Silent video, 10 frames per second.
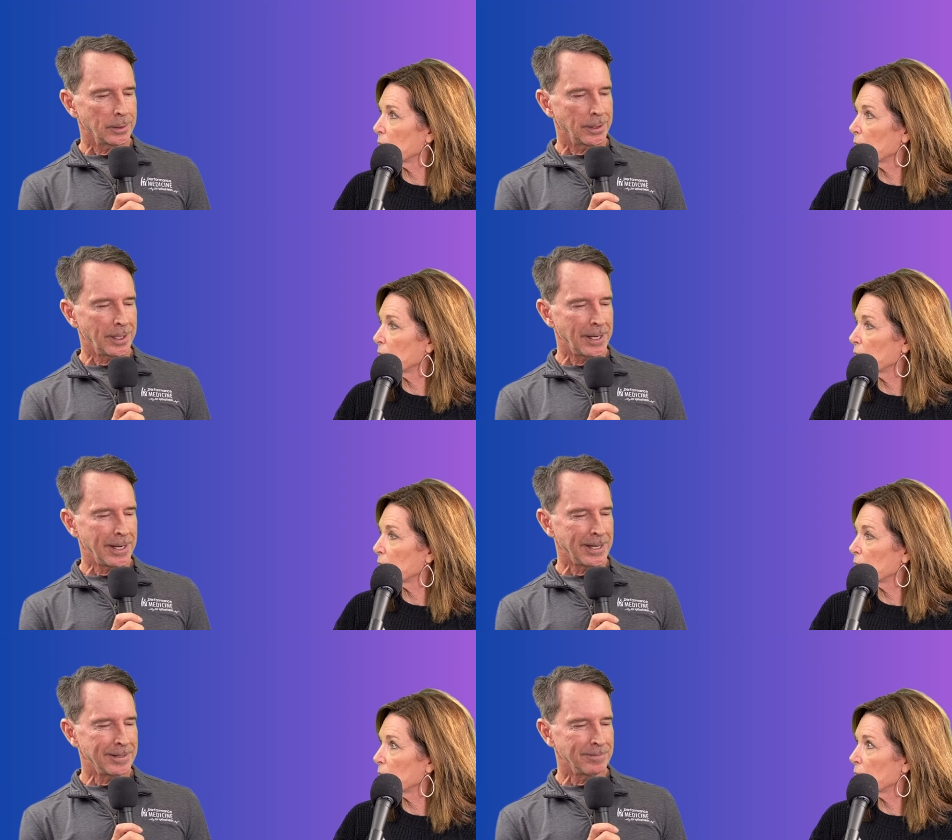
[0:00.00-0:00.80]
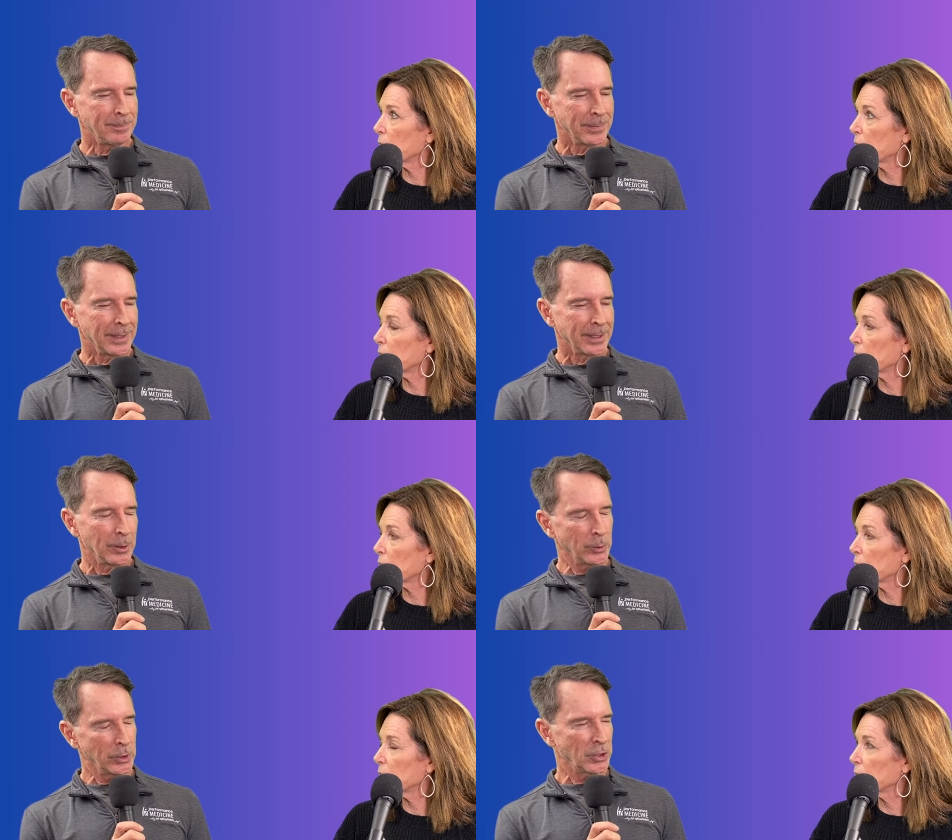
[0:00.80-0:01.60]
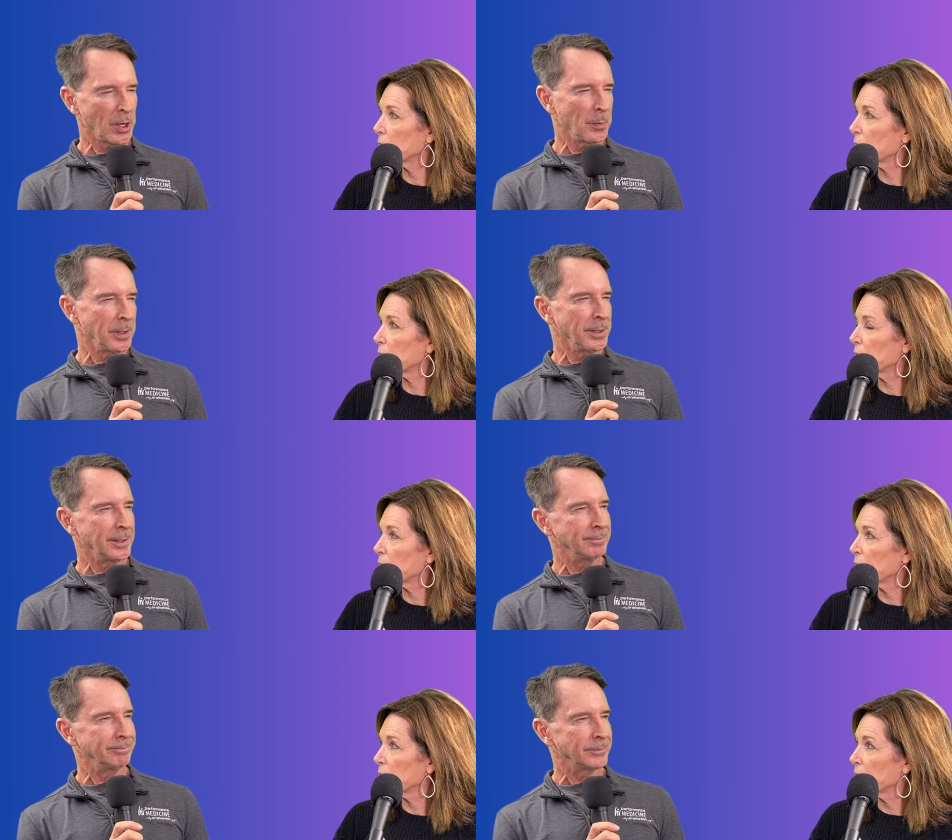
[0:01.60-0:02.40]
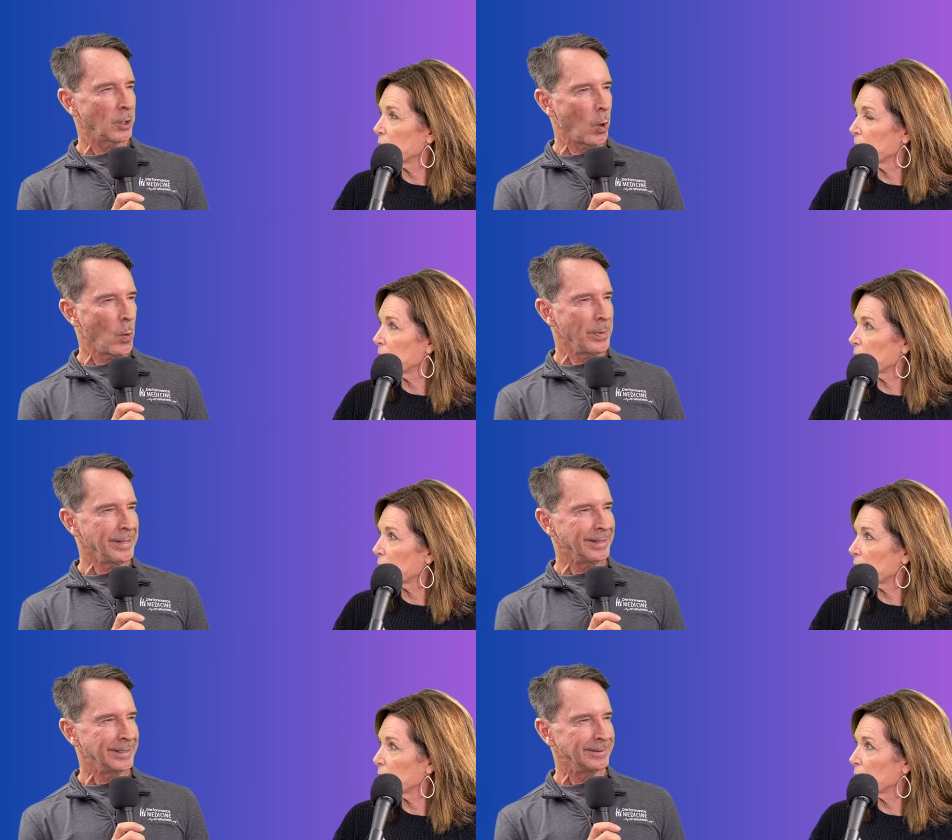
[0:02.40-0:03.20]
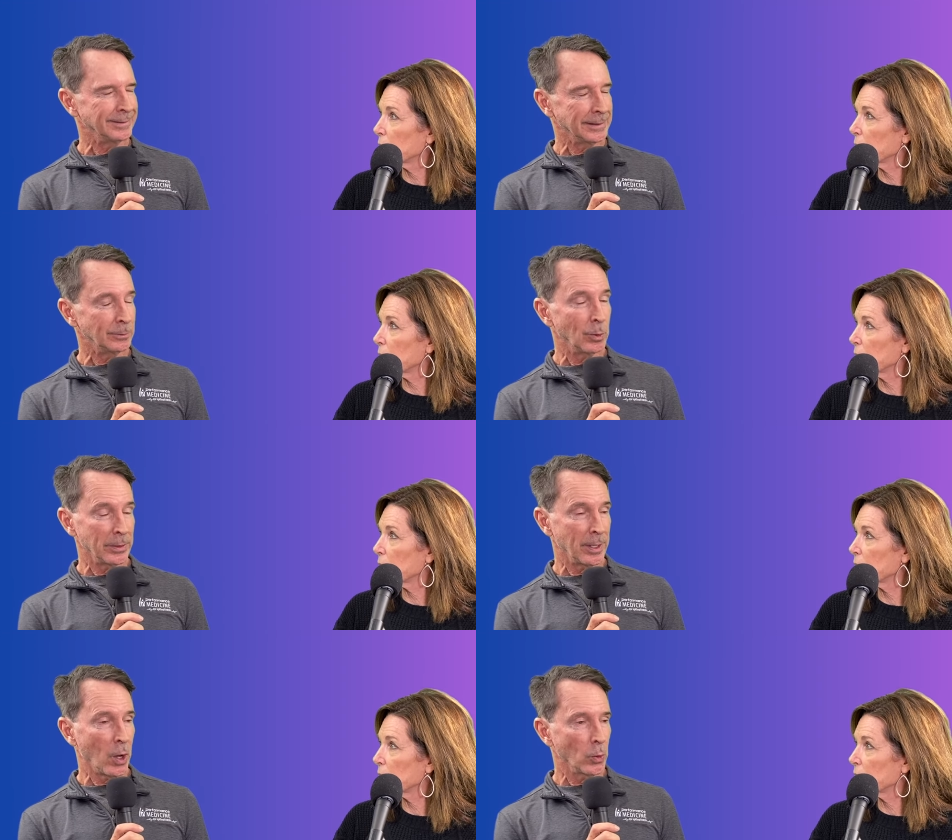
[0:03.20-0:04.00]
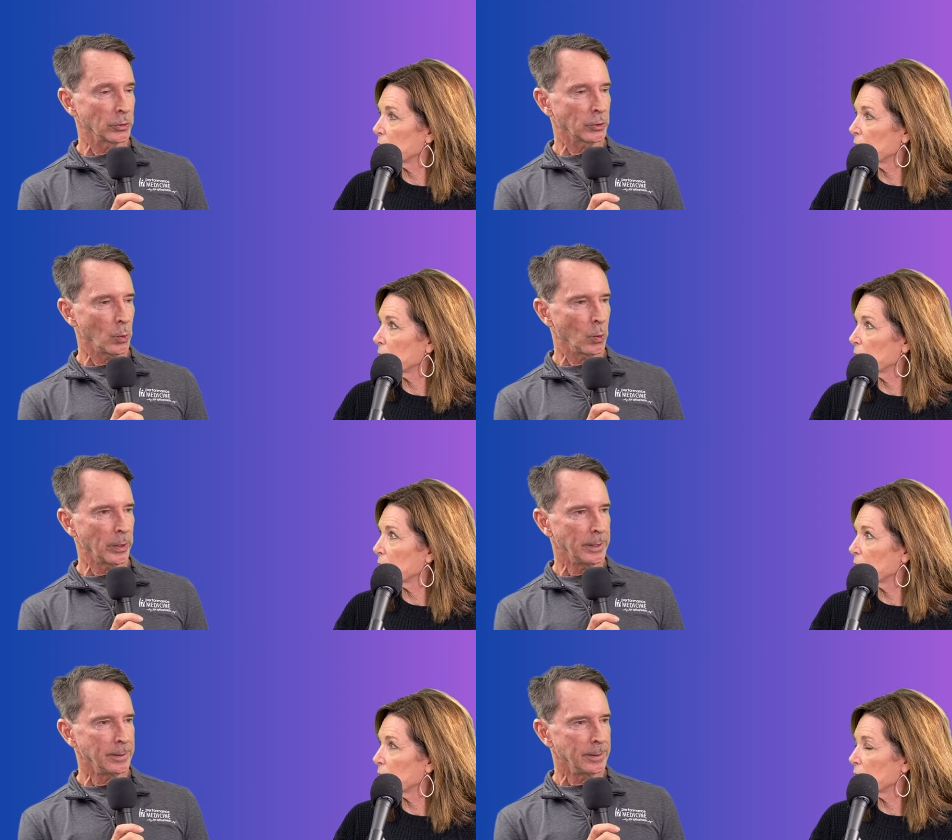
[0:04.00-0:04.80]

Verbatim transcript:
Speaker 1: and there was just something that told me that it wasn't the whole story